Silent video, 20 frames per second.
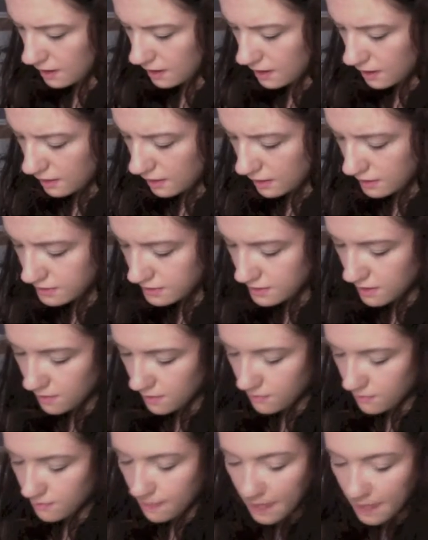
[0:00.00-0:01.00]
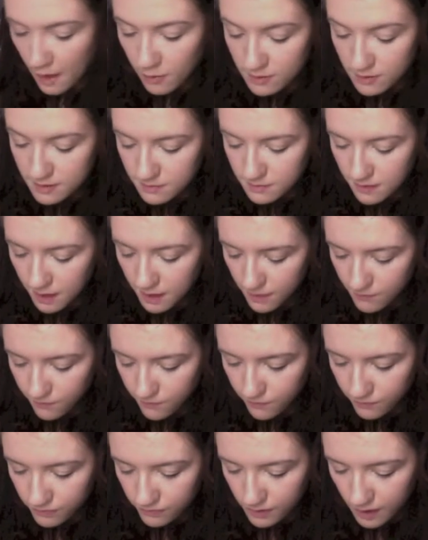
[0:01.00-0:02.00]
It's that one's matte,
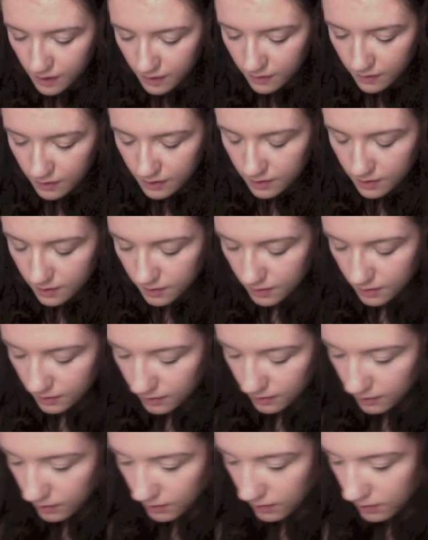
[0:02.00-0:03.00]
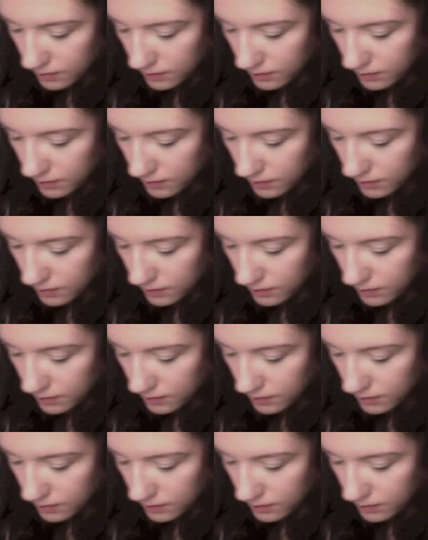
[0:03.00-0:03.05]
and then I think